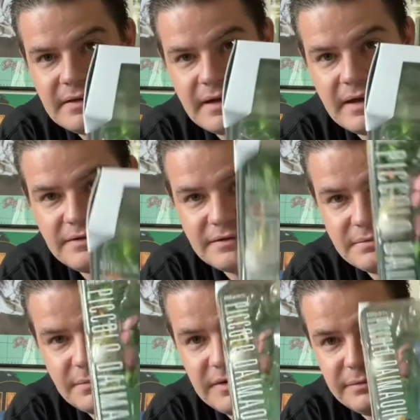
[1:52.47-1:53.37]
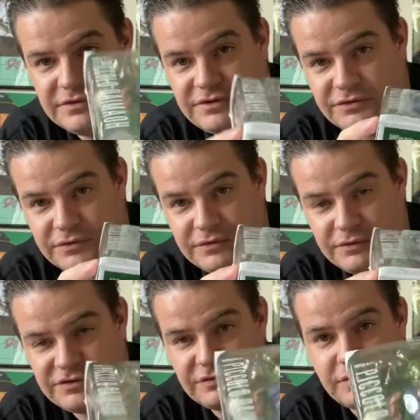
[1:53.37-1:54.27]
And when he was
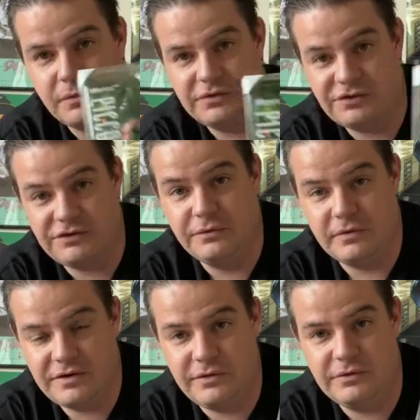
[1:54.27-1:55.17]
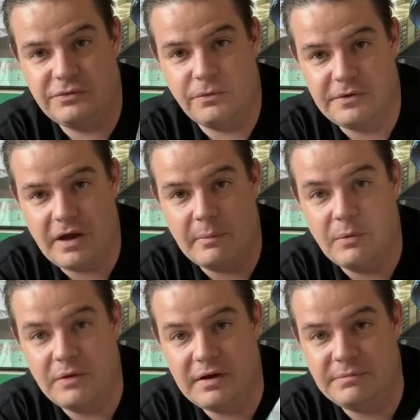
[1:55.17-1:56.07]
introduced, of course, Akira Toriyama
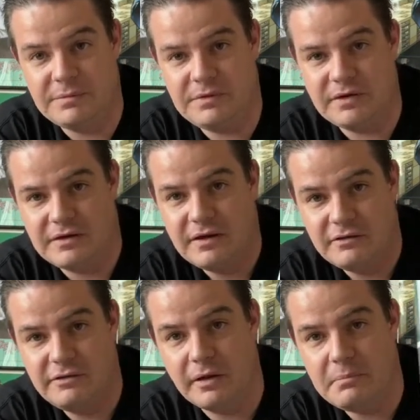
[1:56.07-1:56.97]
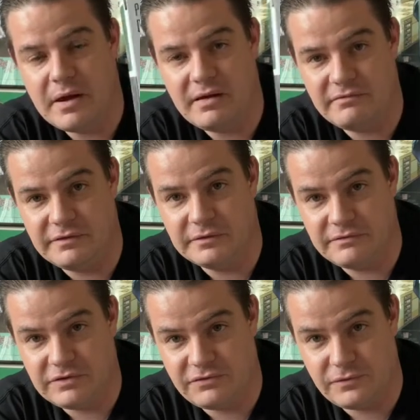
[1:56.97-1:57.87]
wanted him to be like the main villain
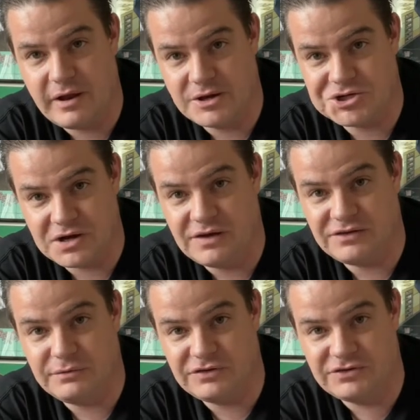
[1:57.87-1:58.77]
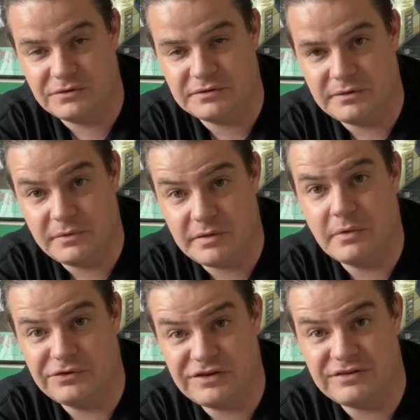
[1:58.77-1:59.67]
of the franchise, and he was certainly one of the
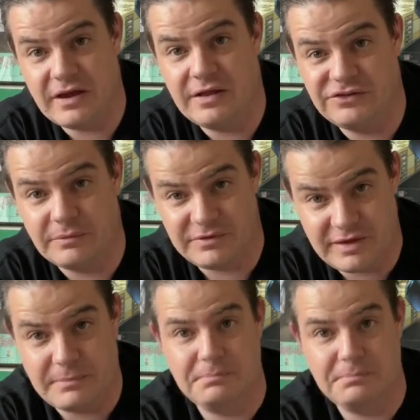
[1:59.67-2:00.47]
most intense up to that